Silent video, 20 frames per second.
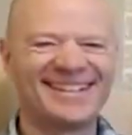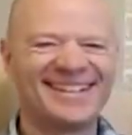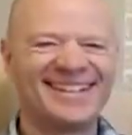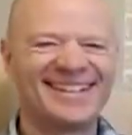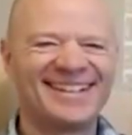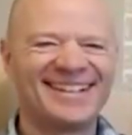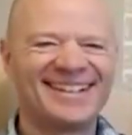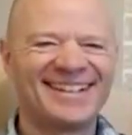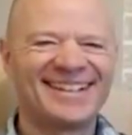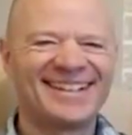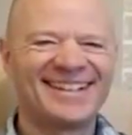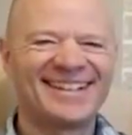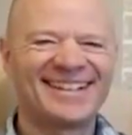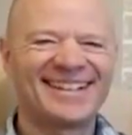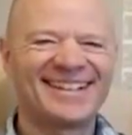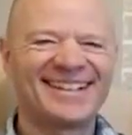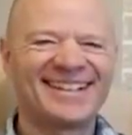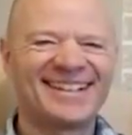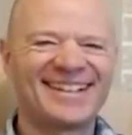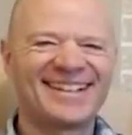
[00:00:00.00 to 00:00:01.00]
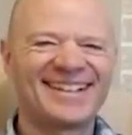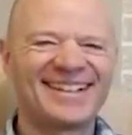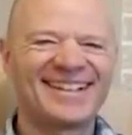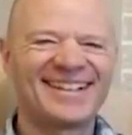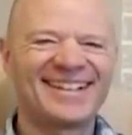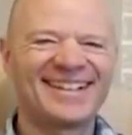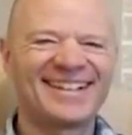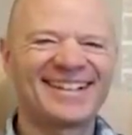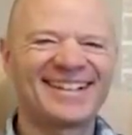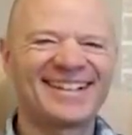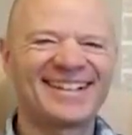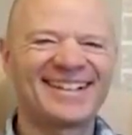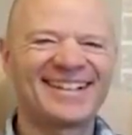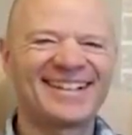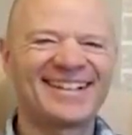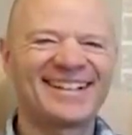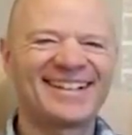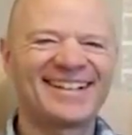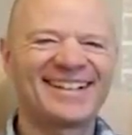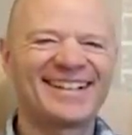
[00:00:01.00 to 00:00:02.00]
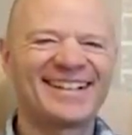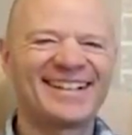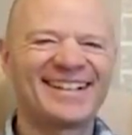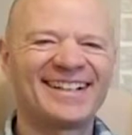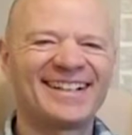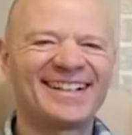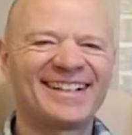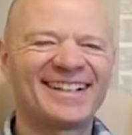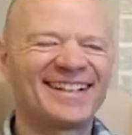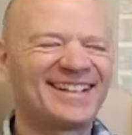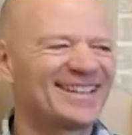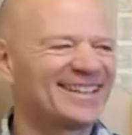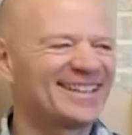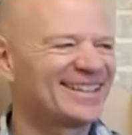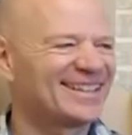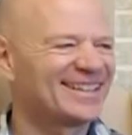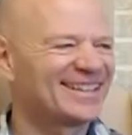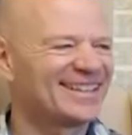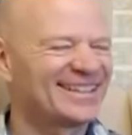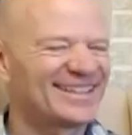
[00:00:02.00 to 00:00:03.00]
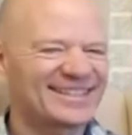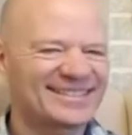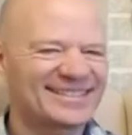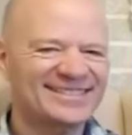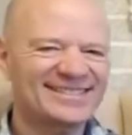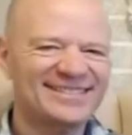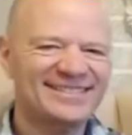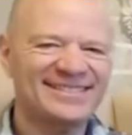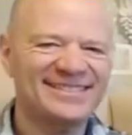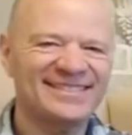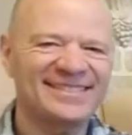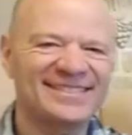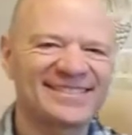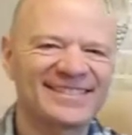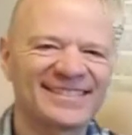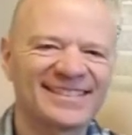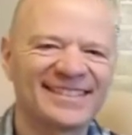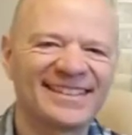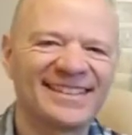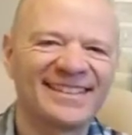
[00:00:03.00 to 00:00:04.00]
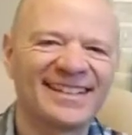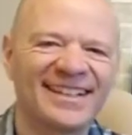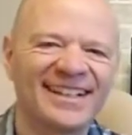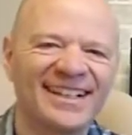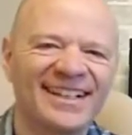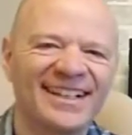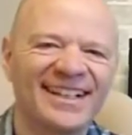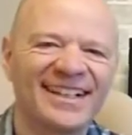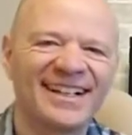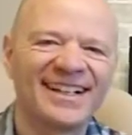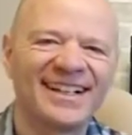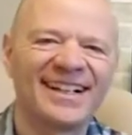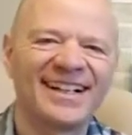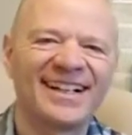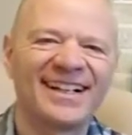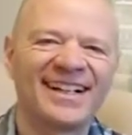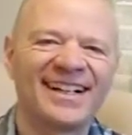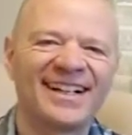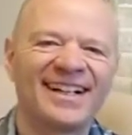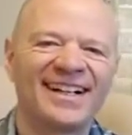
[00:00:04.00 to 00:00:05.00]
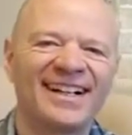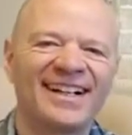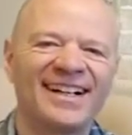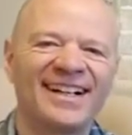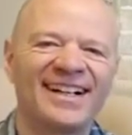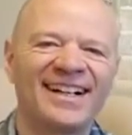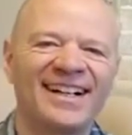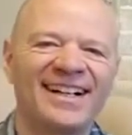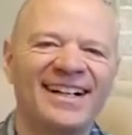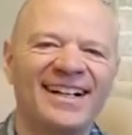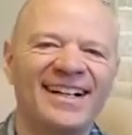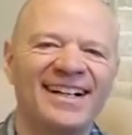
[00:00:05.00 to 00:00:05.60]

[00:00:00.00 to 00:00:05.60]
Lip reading: This person isn't speaking.